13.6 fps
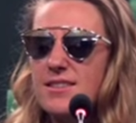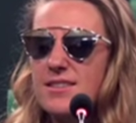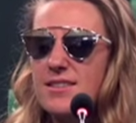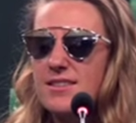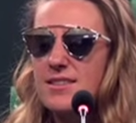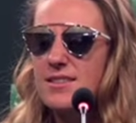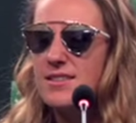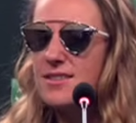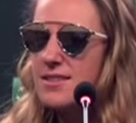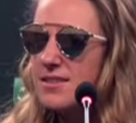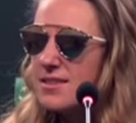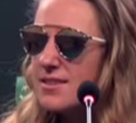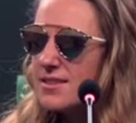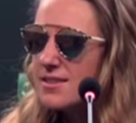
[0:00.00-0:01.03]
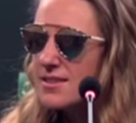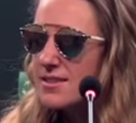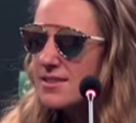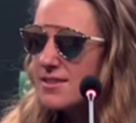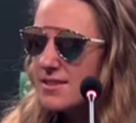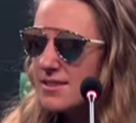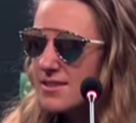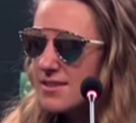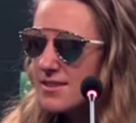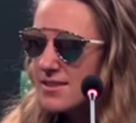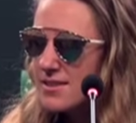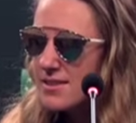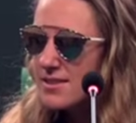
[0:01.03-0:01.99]

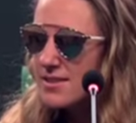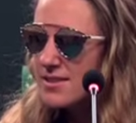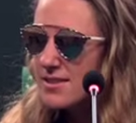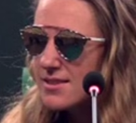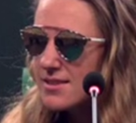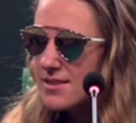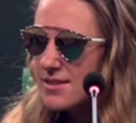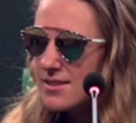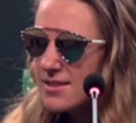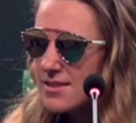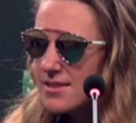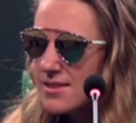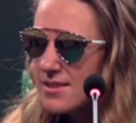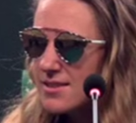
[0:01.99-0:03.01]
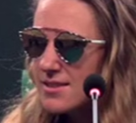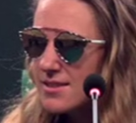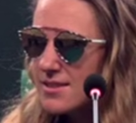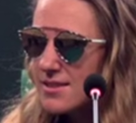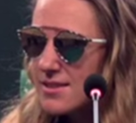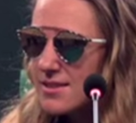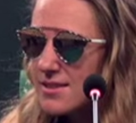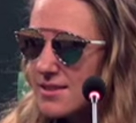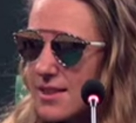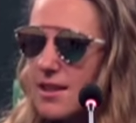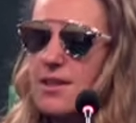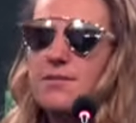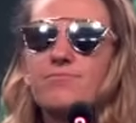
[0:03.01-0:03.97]
Nothing is said.